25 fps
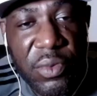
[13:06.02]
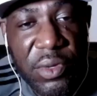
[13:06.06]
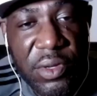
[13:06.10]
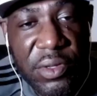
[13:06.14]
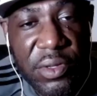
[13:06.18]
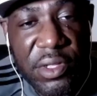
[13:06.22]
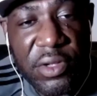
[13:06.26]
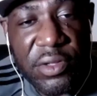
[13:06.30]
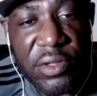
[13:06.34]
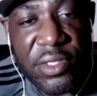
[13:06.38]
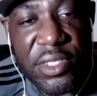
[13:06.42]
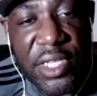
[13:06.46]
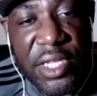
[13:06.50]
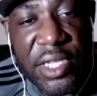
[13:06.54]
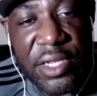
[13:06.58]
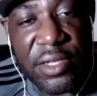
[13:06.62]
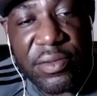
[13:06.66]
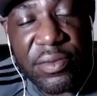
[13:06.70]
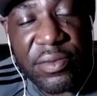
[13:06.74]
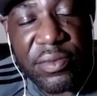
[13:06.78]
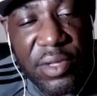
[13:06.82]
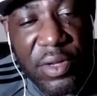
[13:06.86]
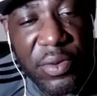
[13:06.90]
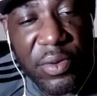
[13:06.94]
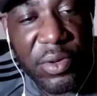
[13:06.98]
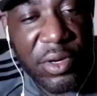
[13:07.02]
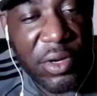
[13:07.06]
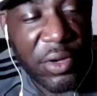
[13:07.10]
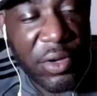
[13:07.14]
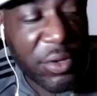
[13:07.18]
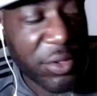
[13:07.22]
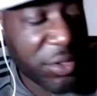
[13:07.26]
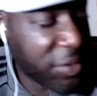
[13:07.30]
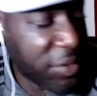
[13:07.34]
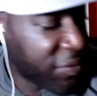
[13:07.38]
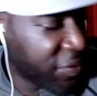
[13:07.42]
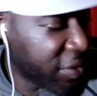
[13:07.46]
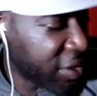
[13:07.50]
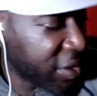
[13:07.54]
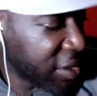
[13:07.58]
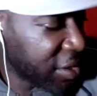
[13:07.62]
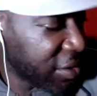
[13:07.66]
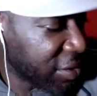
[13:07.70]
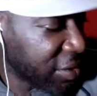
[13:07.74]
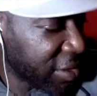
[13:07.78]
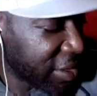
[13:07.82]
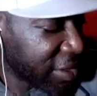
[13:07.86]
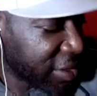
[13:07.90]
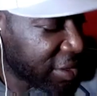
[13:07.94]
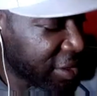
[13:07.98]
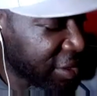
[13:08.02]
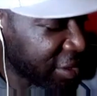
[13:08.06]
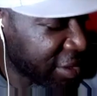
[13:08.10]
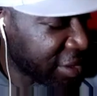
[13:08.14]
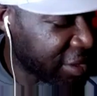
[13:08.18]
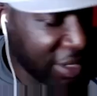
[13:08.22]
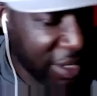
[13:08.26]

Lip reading: Well, look, Dean, I won't hold you for any longer.